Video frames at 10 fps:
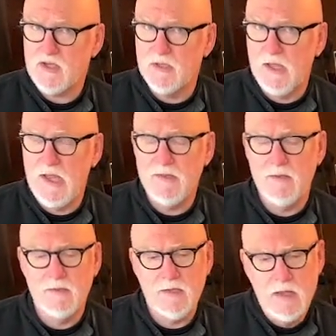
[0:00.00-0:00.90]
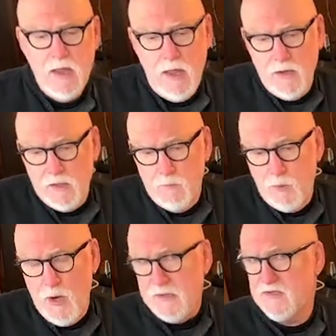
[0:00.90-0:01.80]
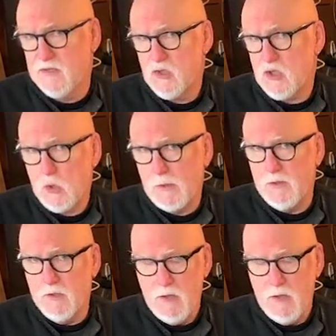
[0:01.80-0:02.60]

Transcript: and lengthened and compressed and shortened.